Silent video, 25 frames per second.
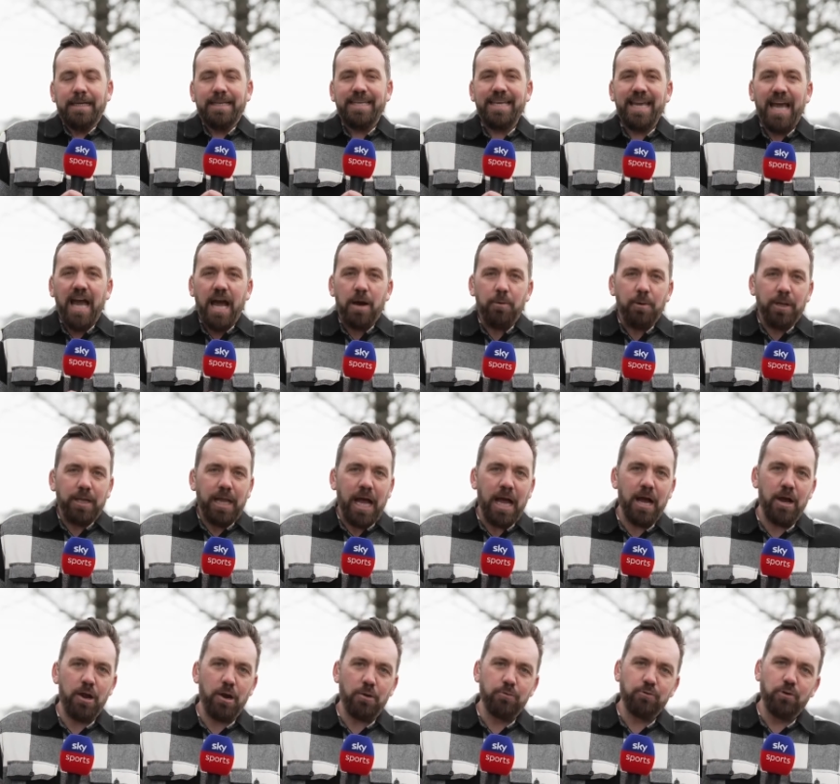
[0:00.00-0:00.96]
Yeah, well,
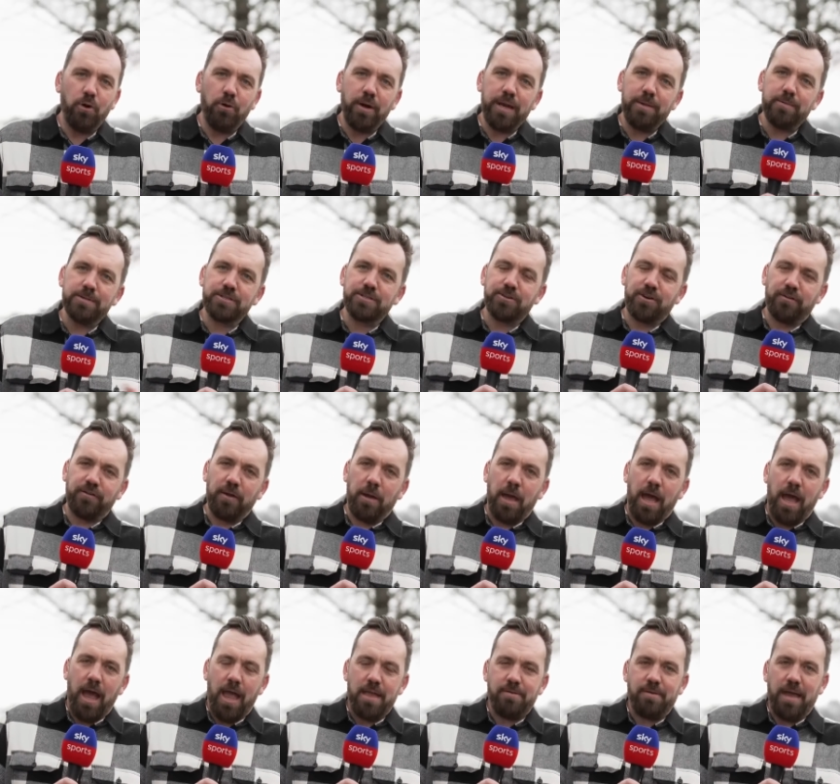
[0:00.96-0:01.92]
Rory was sort
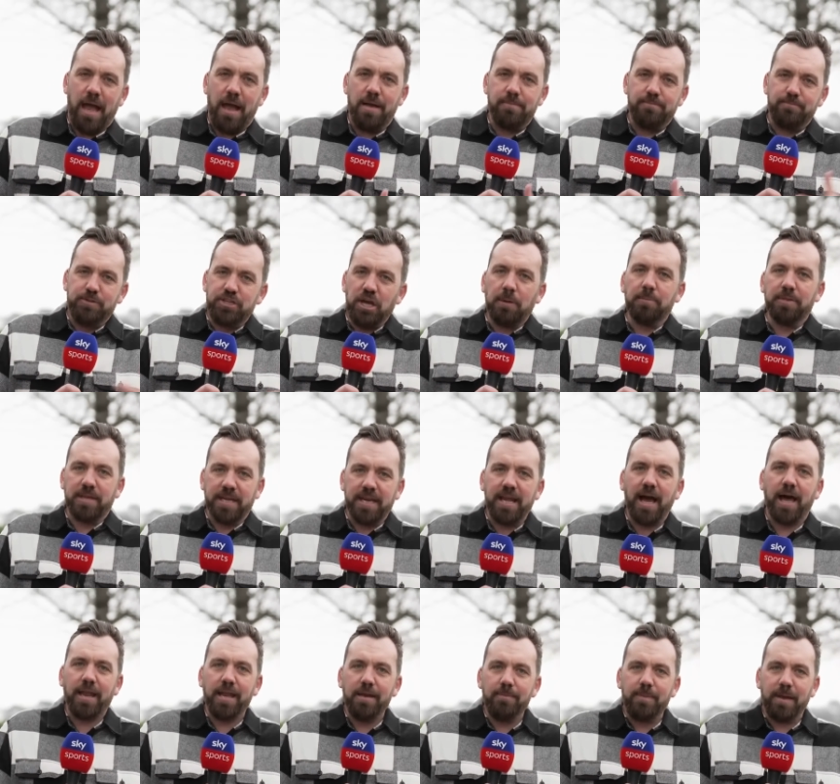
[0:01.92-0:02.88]
of jumped the
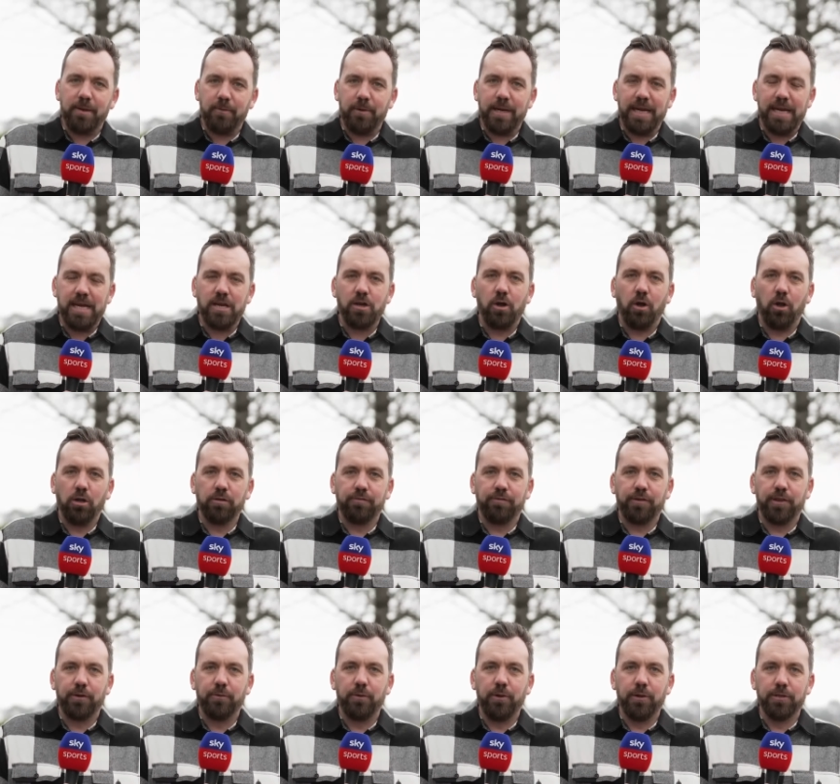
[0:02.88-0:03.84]
gun a bit when he called
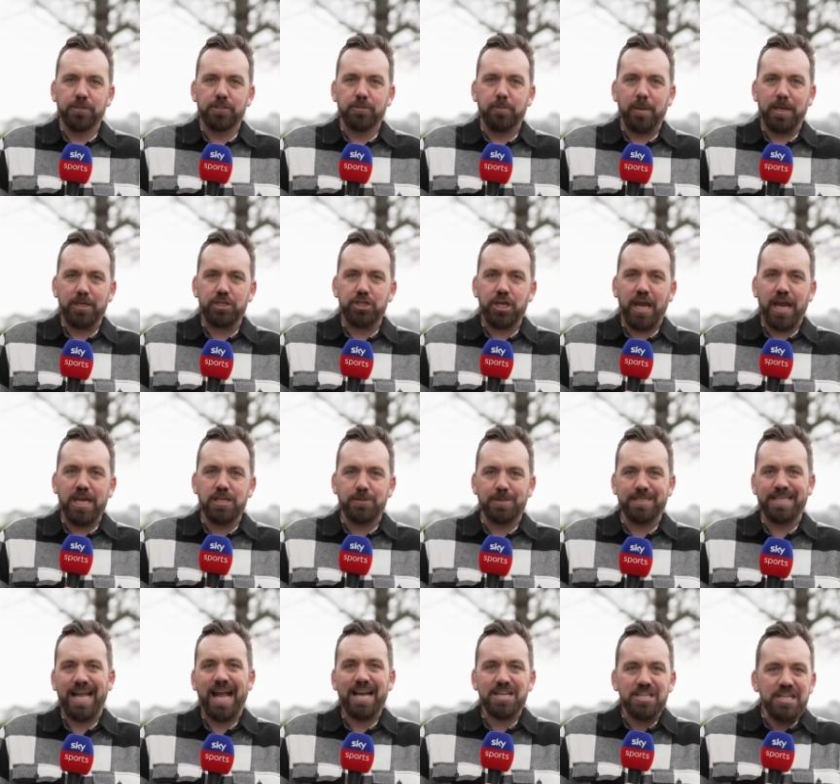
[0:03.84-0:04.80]
for the rules to be changed,
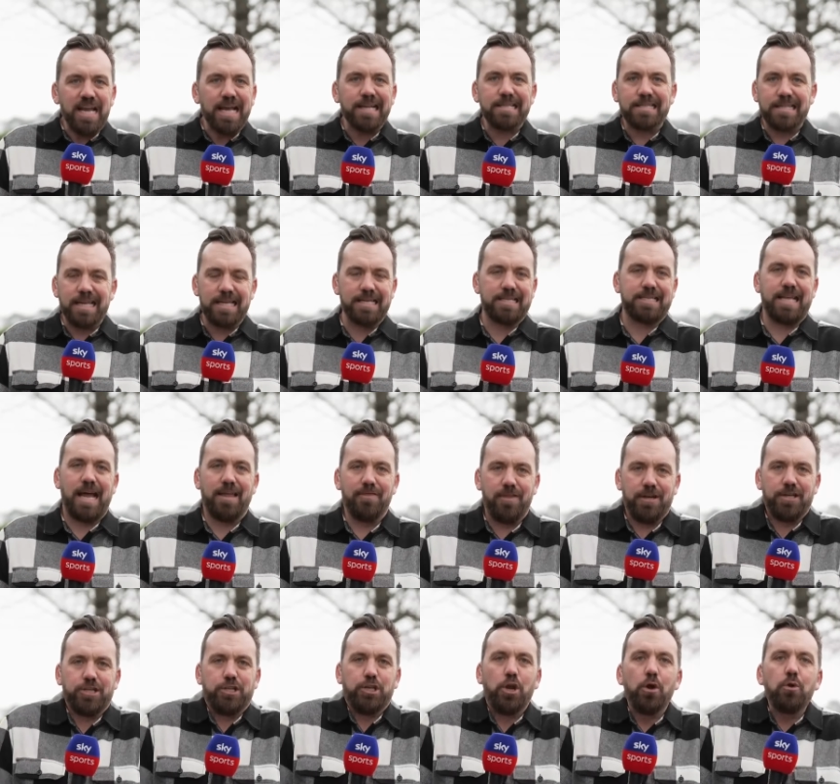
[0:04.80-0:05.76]
because actually, as things stand,
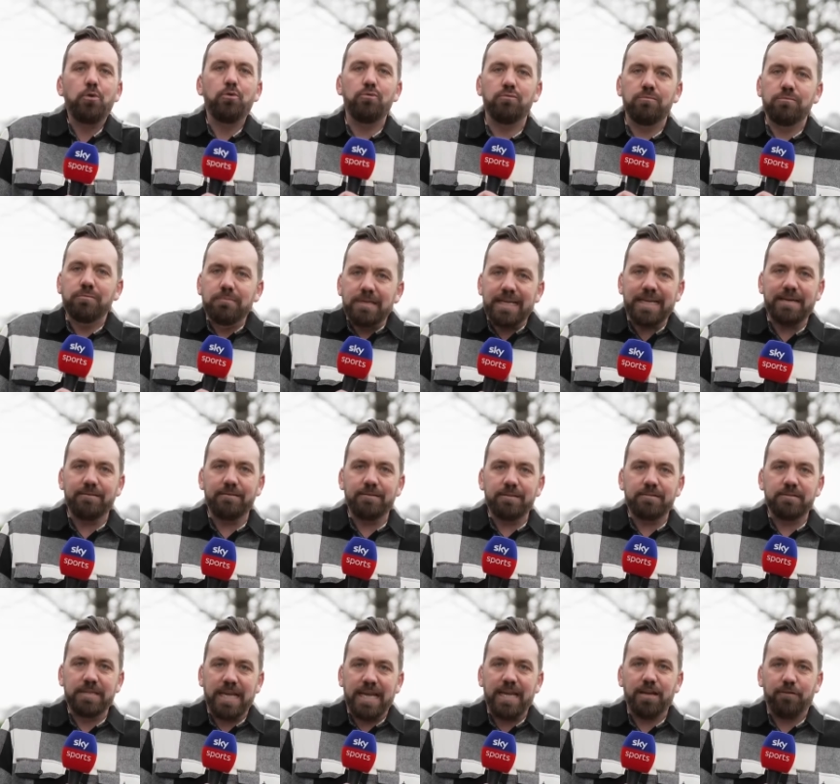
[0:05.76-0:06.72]
there's no
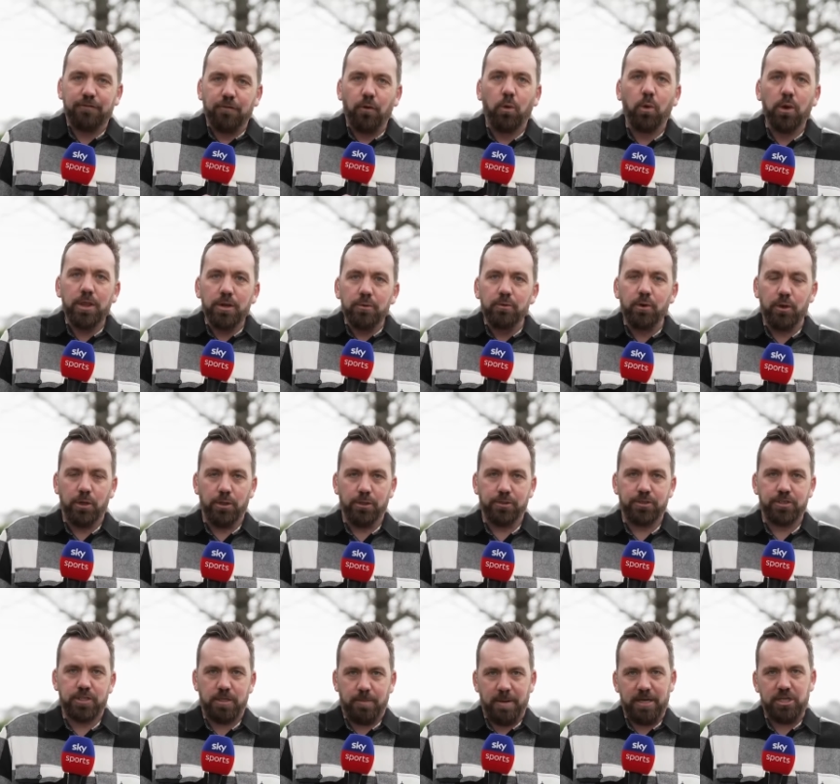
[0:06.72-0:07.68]
need for the
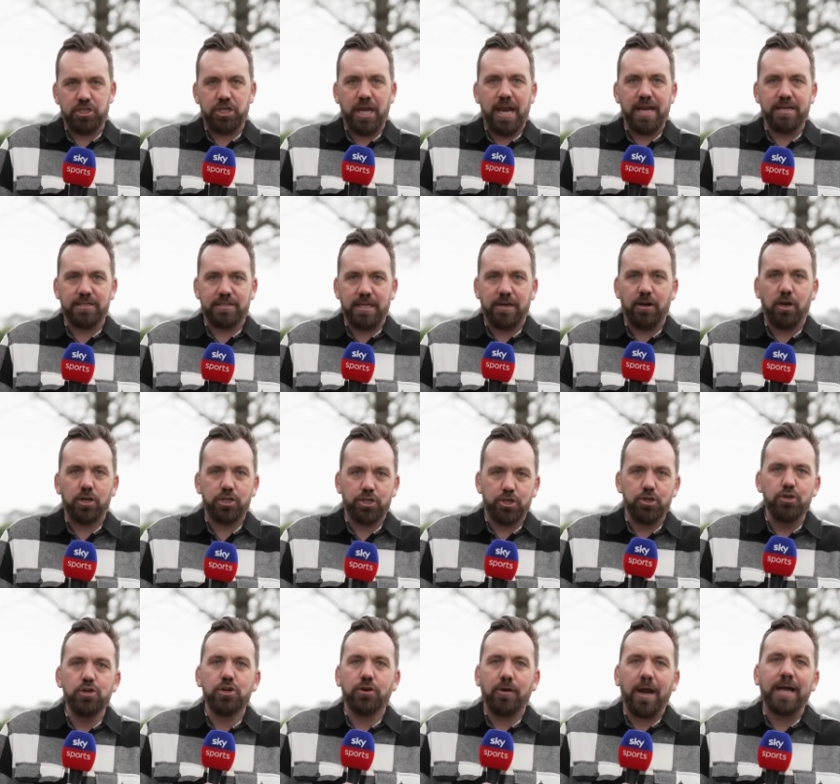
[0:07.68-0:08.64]
rules to be changed. There are
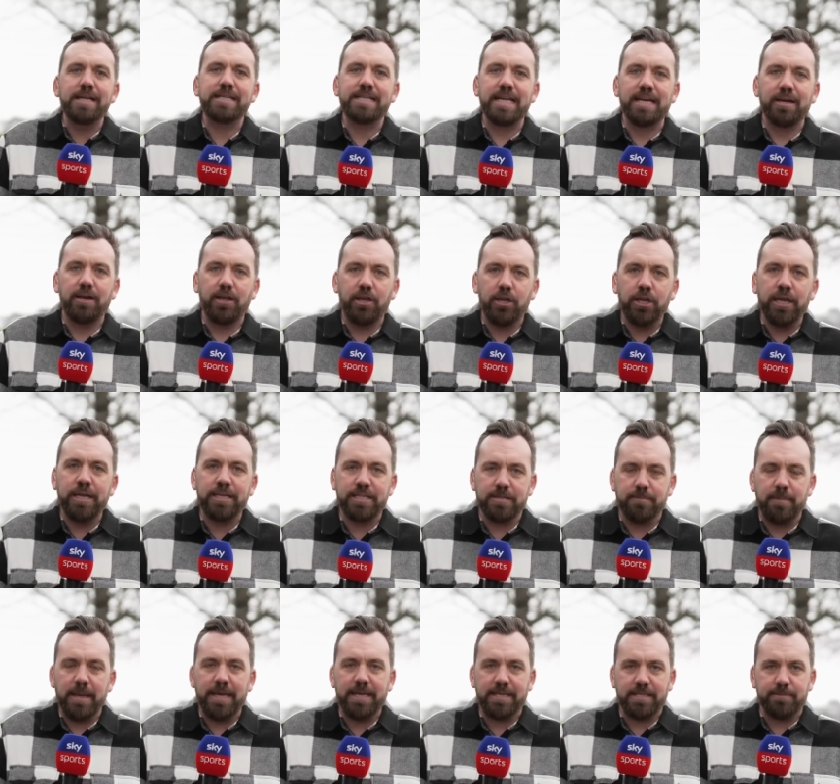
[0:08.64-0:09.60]
2 criteria you need
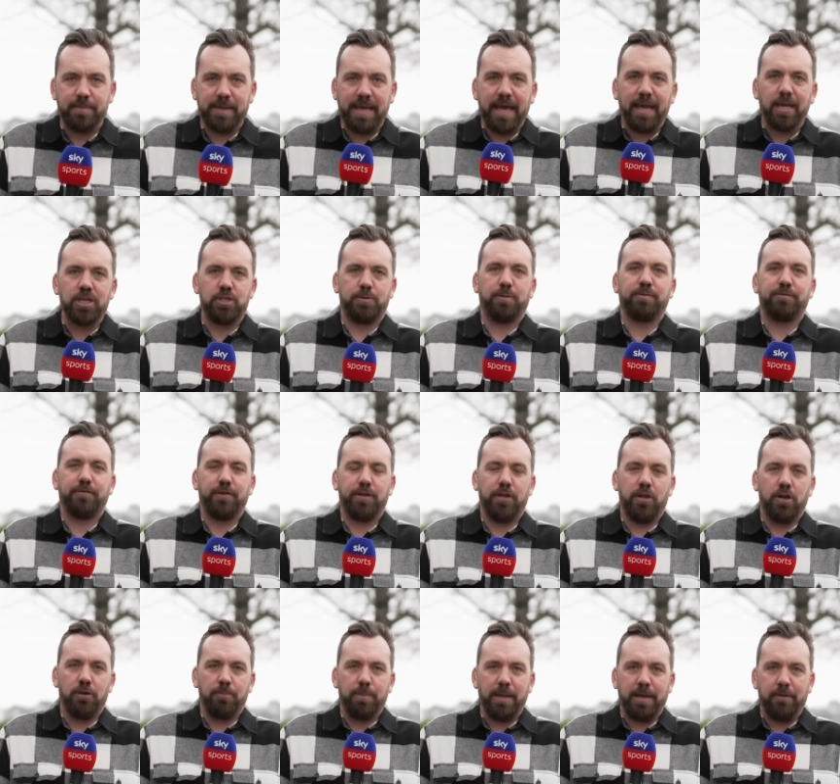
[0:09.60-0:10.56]
to meet to be eligible for
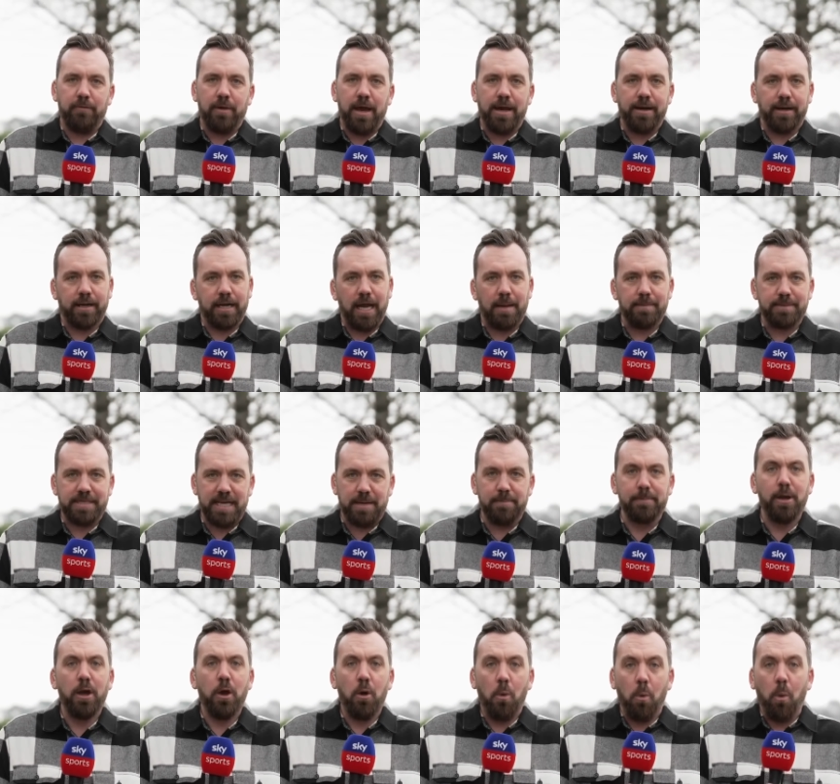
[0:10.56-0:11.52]
the European Ryder Cup
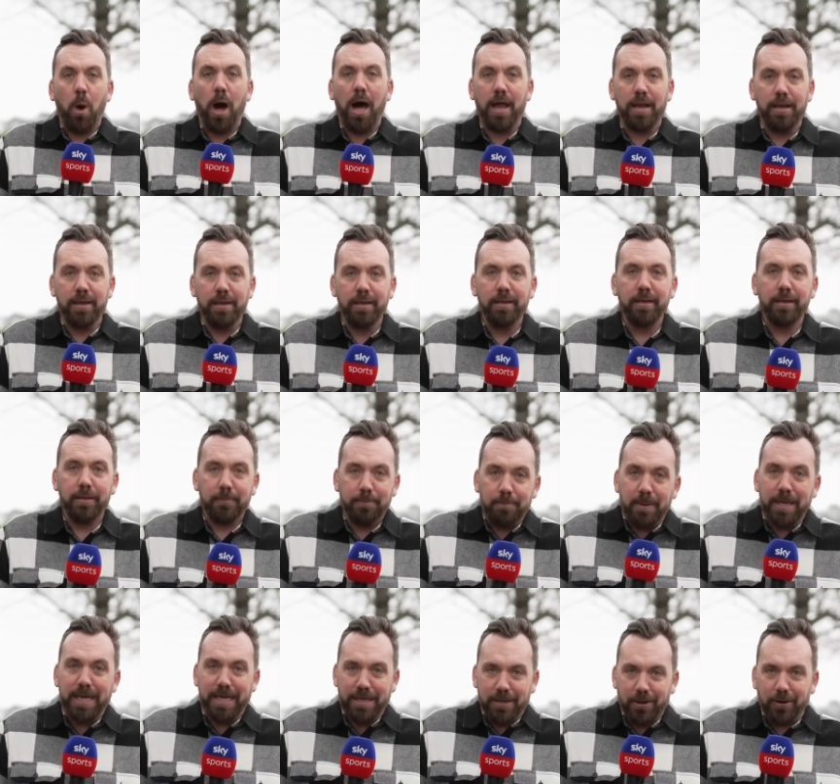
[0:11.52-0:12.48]
team. 1,
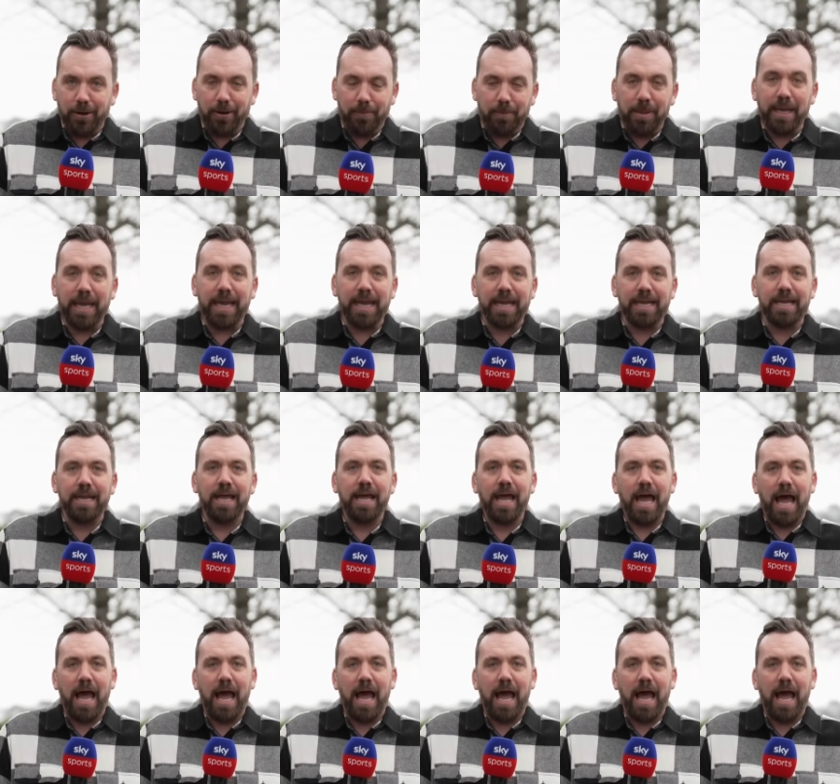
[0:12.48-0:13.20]
be European,